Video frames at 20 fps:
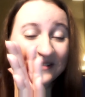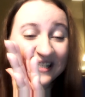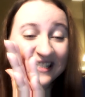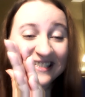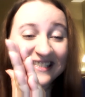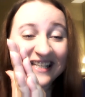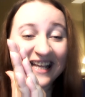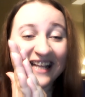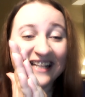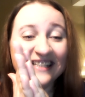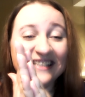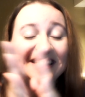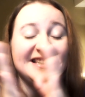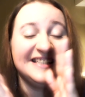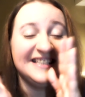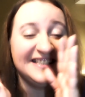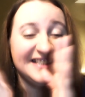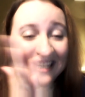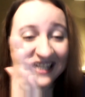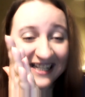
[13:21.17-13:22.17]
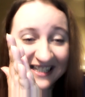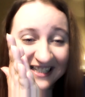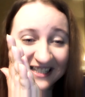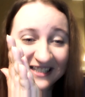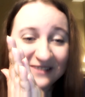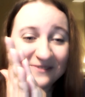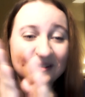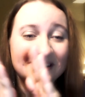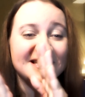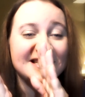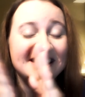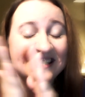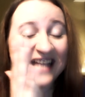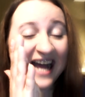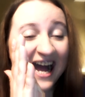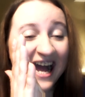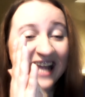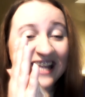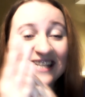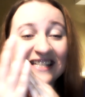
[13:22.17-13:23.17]
it and he did it with
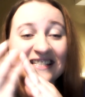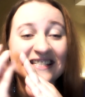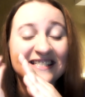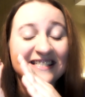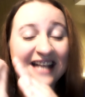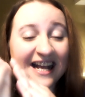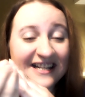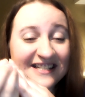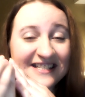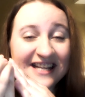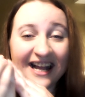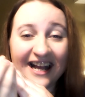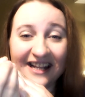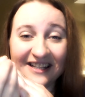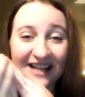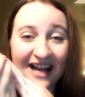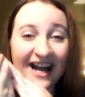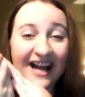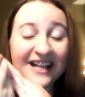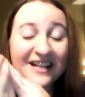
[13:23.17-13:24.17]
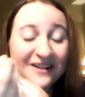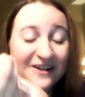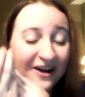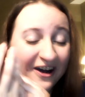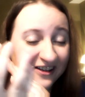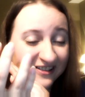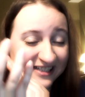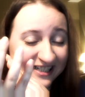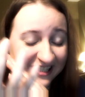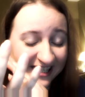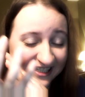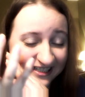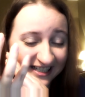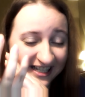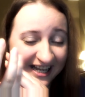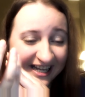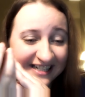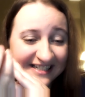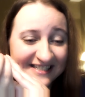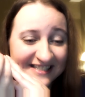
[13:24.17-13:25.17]
Psy. It's such an iconic and,
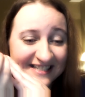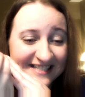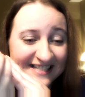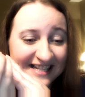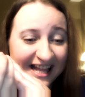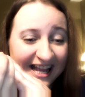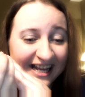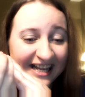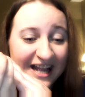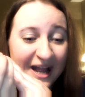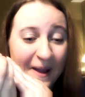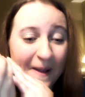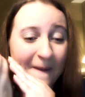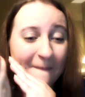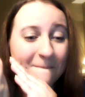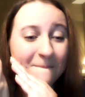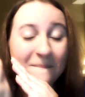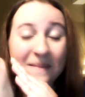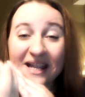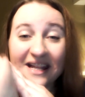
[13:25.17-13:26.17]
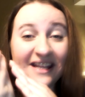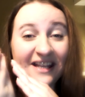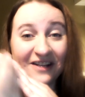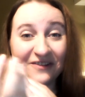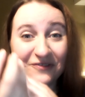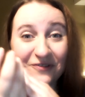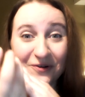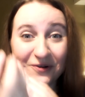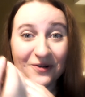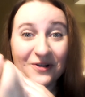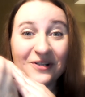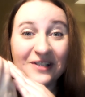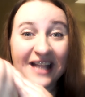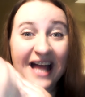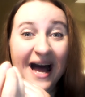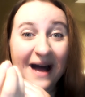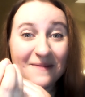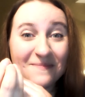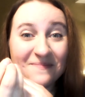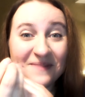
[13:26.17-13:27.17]
like, just, like, meaningful
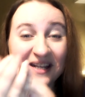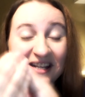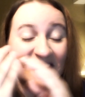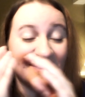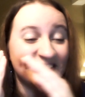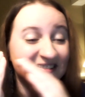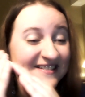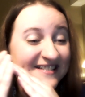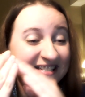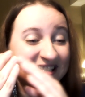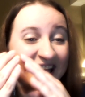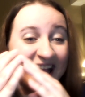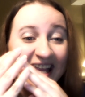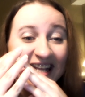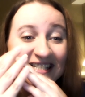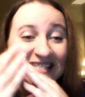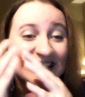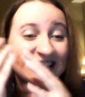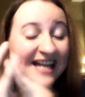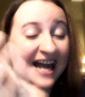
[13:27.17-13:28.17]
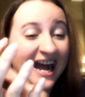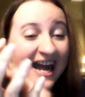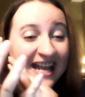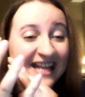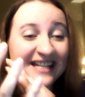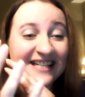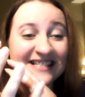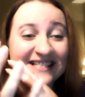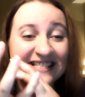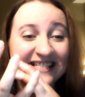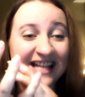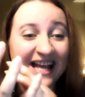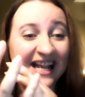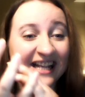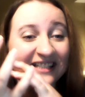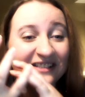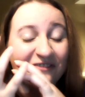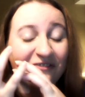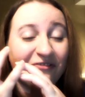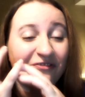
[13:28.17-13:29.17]
collab, because, like, Psy is,
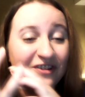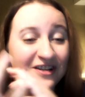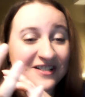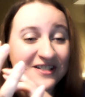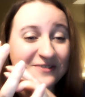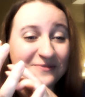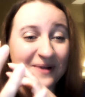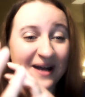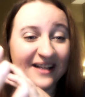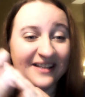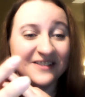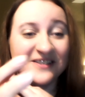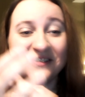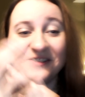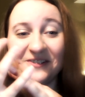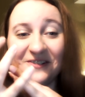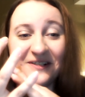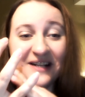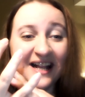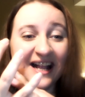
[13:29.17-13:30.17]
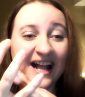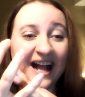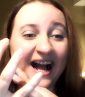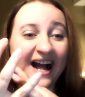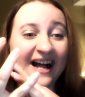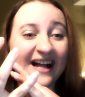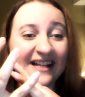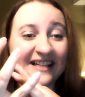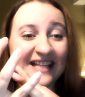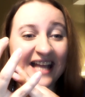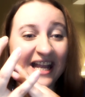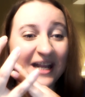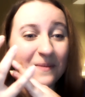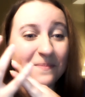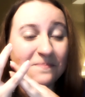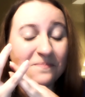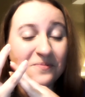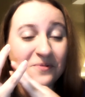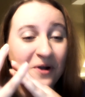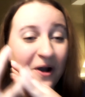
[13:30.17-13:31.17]
like, the first one who
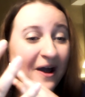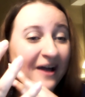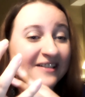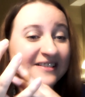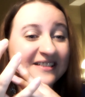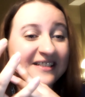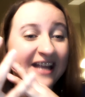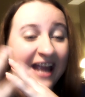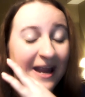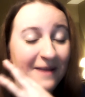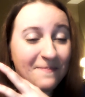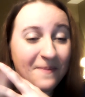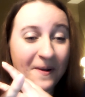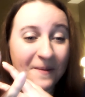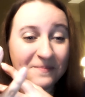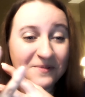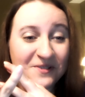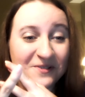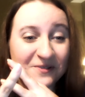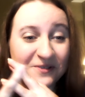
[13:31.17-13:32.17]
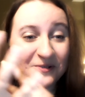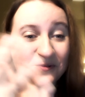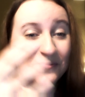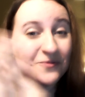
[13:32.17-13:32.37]
like, brought K-pop to the